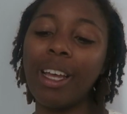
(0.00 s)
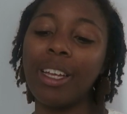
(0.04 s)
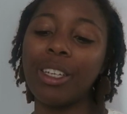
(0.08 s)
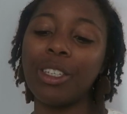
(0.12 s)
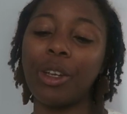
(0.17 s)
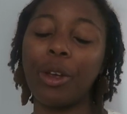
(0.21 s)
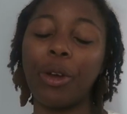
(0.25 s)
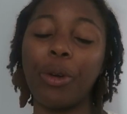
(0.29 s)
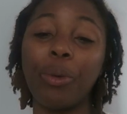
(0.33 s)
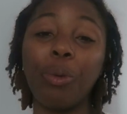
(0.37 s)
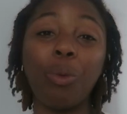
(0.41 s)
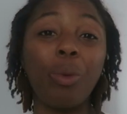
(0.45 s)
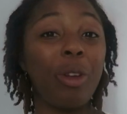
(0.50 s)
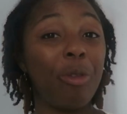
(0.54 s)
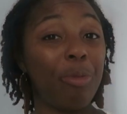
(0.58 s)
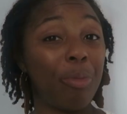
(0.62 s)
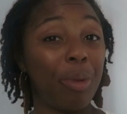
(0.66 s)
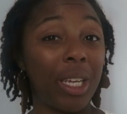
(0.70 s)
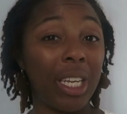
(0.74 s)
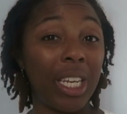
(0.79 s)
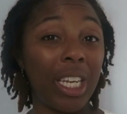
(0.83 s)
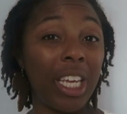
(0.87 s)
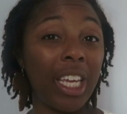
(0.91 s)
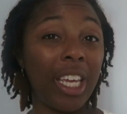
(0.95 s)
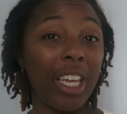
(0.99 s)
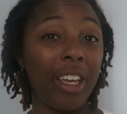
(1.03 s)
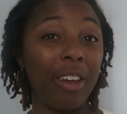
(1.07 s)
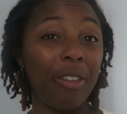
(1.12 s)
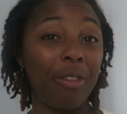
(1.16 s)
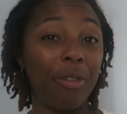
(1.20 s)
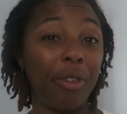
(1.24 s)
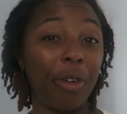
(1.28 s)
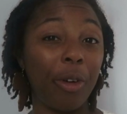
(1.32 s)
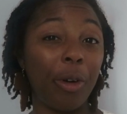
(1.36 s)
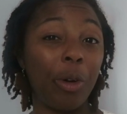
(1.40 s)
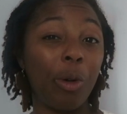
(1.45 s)
So we've been
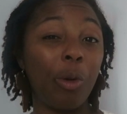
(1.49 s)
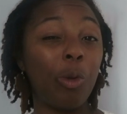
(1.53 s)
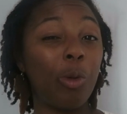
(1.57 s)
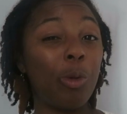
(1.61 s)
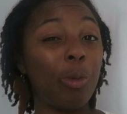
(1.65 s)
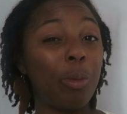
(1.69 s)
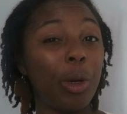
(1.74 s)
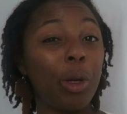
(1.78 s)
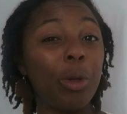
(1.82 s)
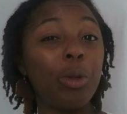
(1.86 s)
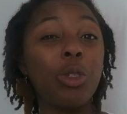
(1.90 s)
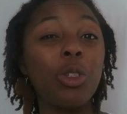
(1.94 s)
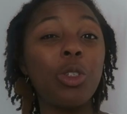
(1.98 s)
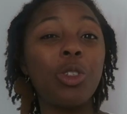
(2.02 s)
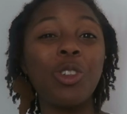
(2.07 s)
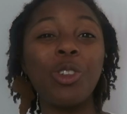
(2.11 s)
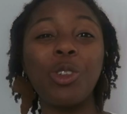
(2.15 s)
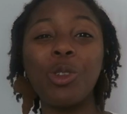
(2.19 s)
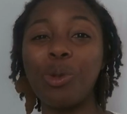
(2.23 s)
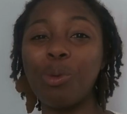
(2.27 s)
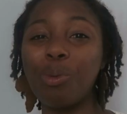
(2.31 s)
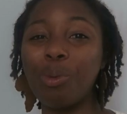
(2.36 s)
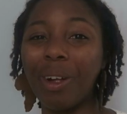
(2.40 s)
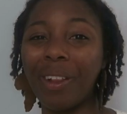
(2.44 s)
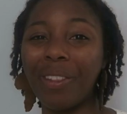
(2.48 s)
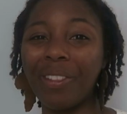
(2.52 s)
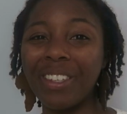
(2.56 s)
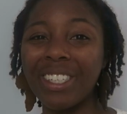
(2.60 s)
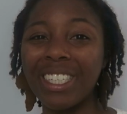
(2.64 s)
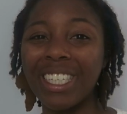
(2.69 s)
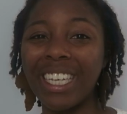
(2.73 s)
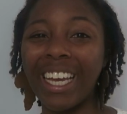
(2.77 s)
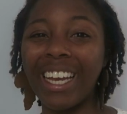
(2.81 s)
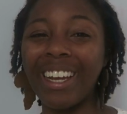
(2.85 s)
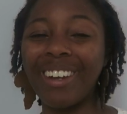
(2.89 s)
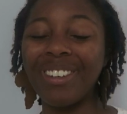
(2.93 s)
here for almost 2
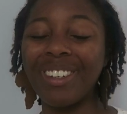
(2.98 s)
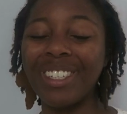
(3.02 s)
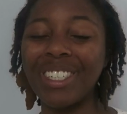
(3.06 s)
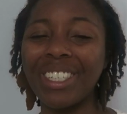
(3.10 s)
months now,